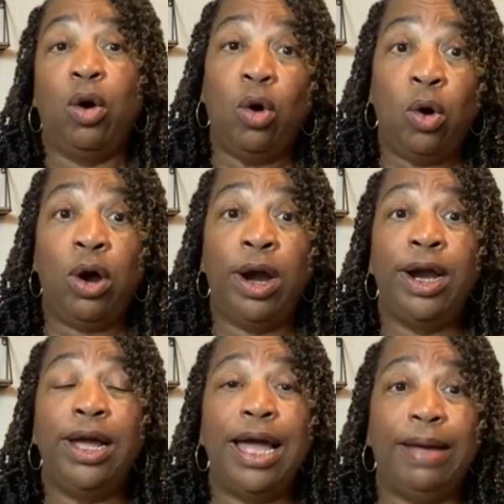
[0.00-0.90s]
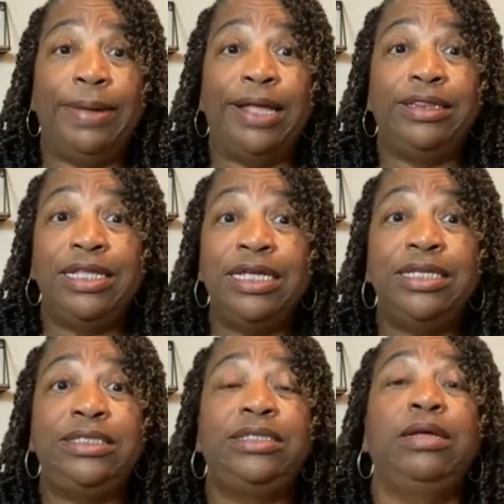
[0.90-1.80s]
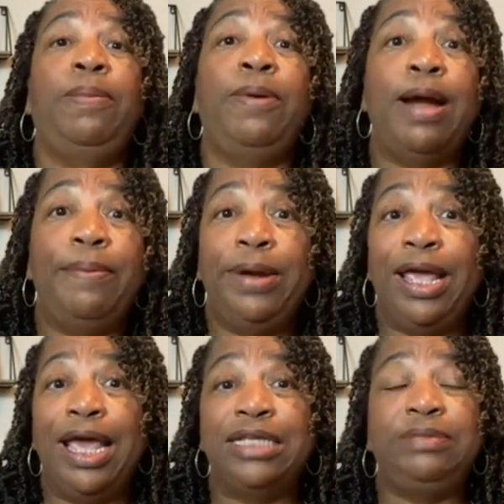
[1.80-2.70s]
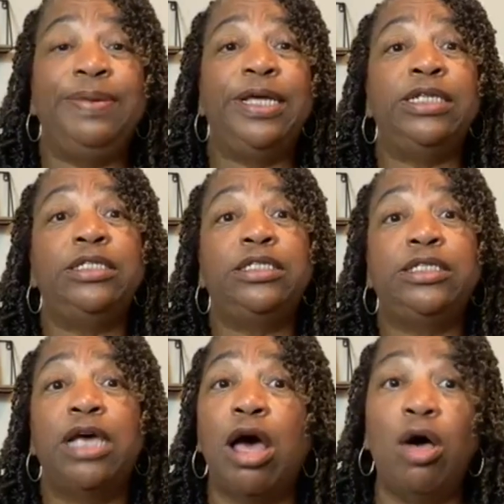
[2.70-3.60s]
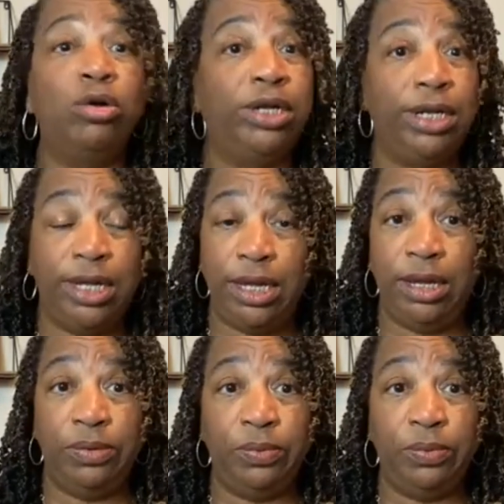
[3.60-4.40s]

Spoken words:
Or how about this? The property has been totally